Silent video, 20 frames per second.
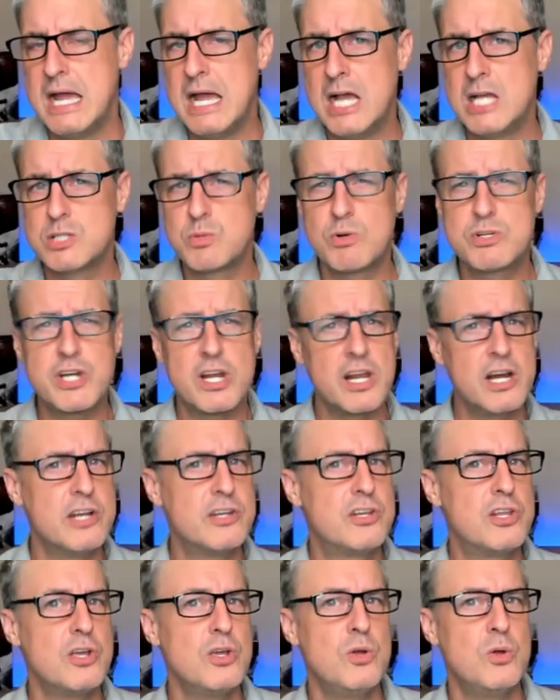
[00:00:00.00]
So what you're going to
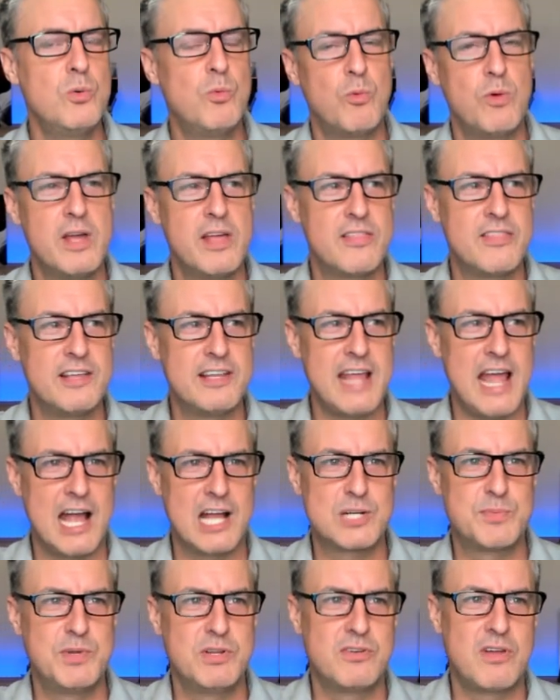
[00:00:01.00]
do with the
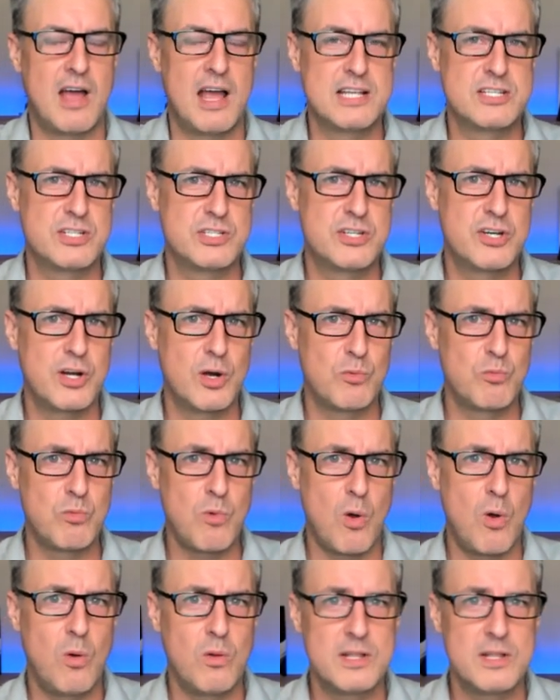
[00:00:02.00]
attribute dice is you're going to roll.